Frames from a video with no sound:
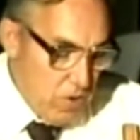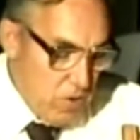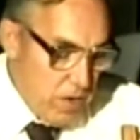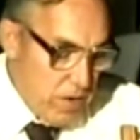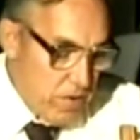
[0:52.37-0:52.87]

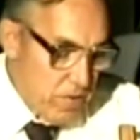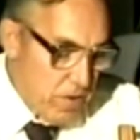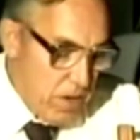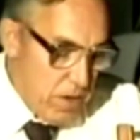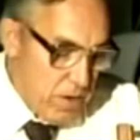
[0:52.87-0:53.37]
Although
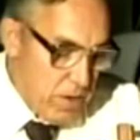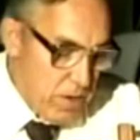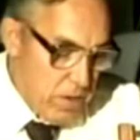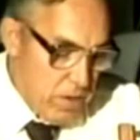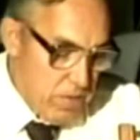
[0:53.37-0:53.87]

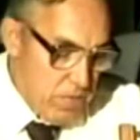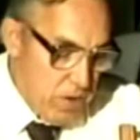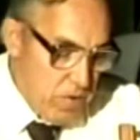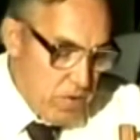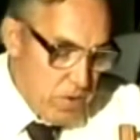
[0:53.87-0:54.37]
Aristotle, the
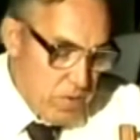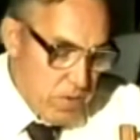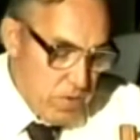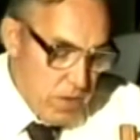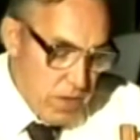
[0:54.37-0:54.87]
founder
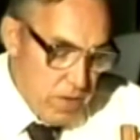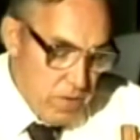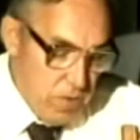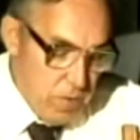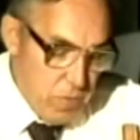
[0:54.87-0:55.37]
of the
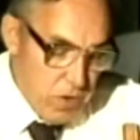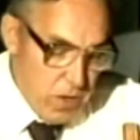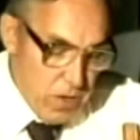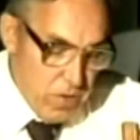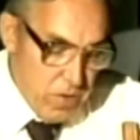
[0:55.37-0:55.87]
science of
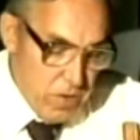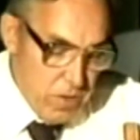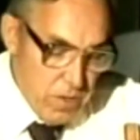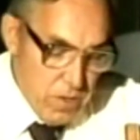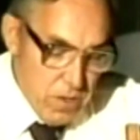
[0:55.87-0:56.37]

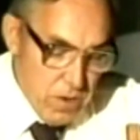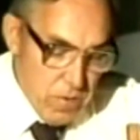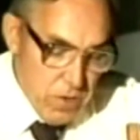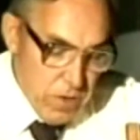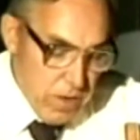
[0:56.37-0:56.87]
embryology,
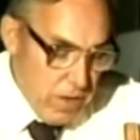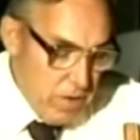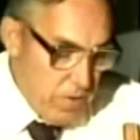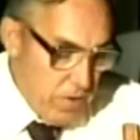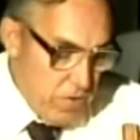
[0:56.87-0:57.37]

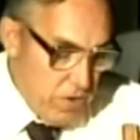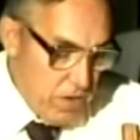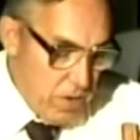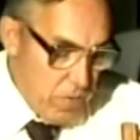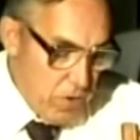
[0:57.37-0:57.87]
realized that
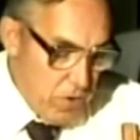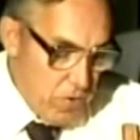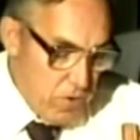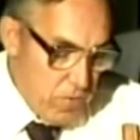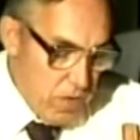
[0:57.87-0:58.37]
chick
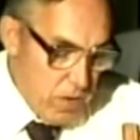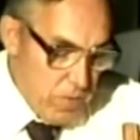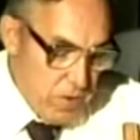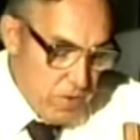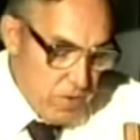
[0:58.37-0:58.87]
embryos
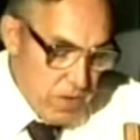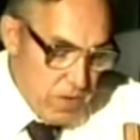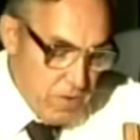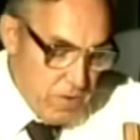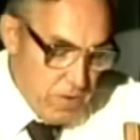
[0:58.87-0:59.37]
developed in
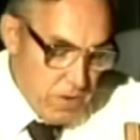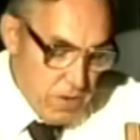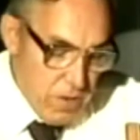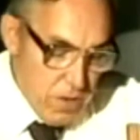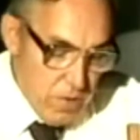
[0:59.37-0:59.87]
stages
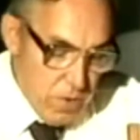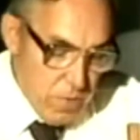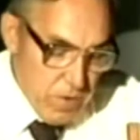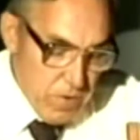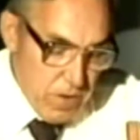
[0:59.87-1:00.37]

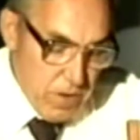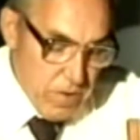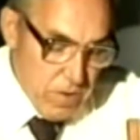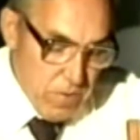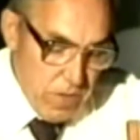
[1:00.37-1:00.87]
from his
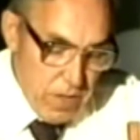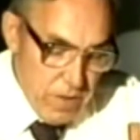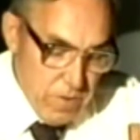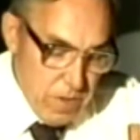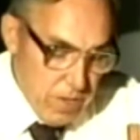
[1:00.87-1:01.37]
studies of
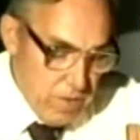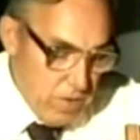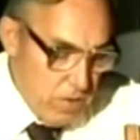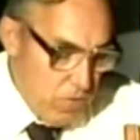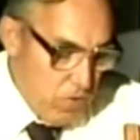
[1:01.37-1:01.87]
hen's
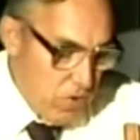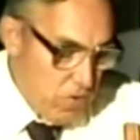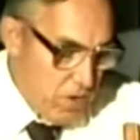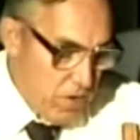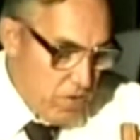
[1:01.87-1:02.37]
eggs in the
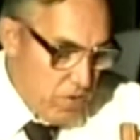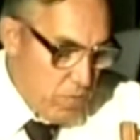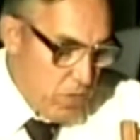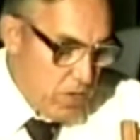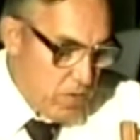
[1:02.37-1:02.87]
4th
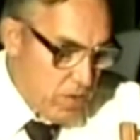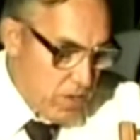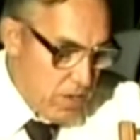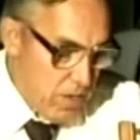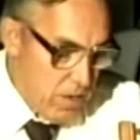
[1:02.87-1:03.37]
century
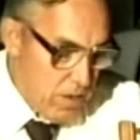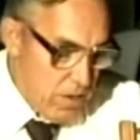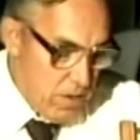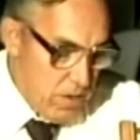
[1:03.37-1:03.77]
B.C.,